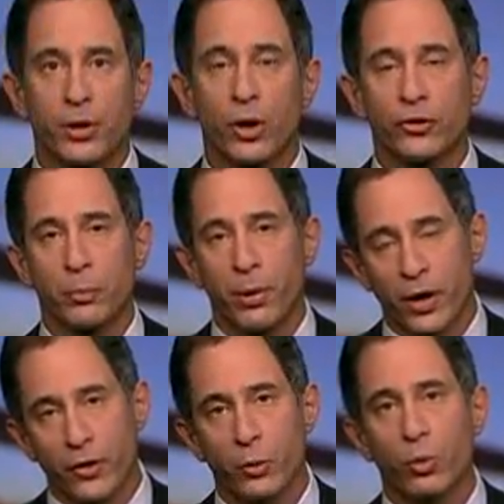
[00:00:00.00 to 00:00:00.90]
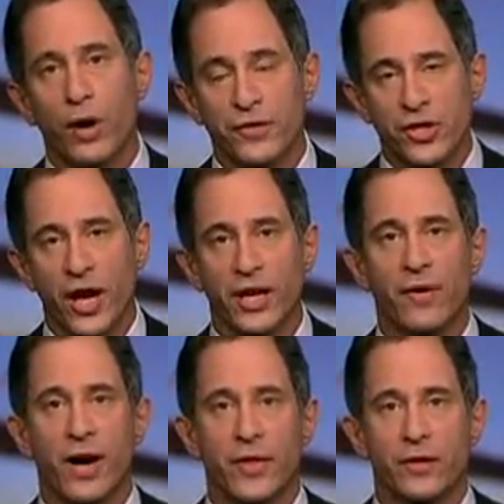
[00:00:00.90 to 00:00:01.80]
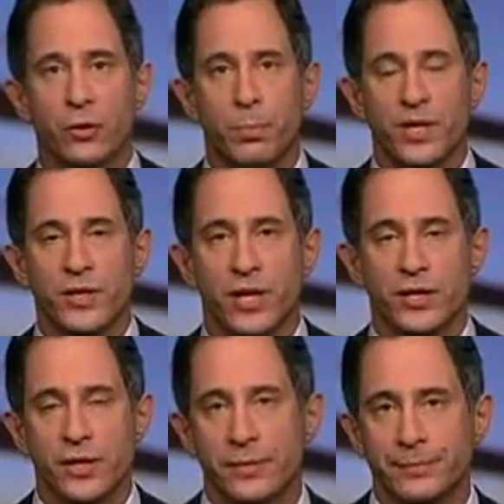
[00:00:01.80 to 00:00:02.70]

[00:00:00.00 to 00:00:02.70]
but also part of the rough side of how they do business.